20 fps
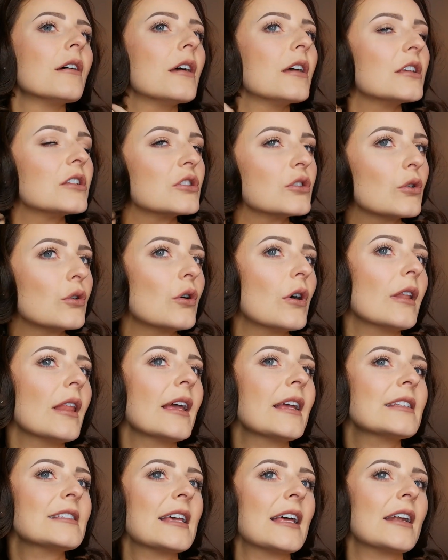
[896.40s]
So like
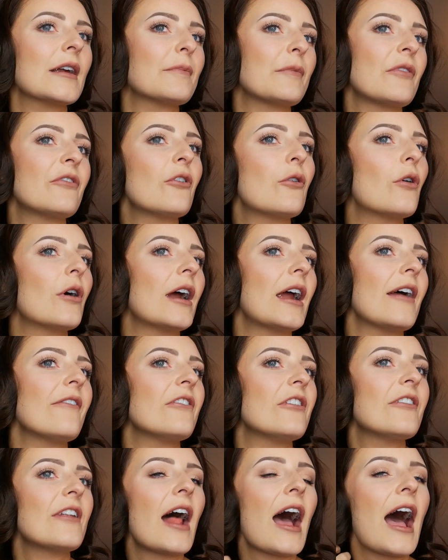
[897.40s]
I said before, if
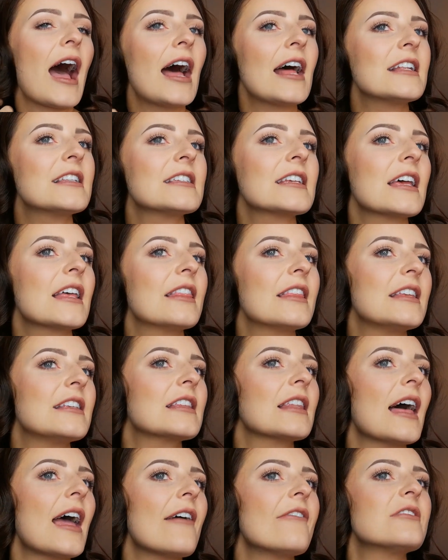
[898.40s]
you've had these
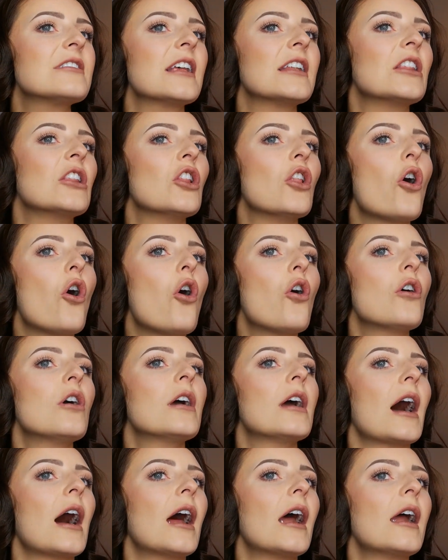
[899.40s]
left in
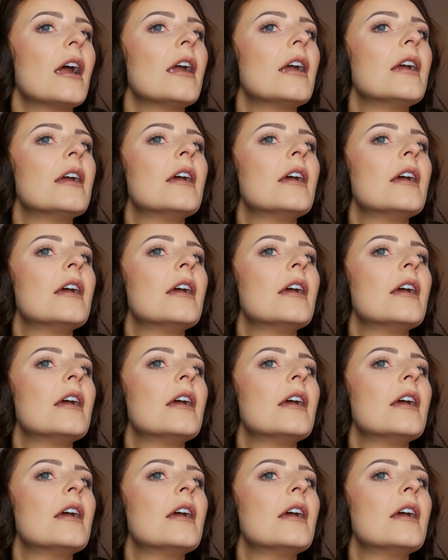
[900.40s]
longer,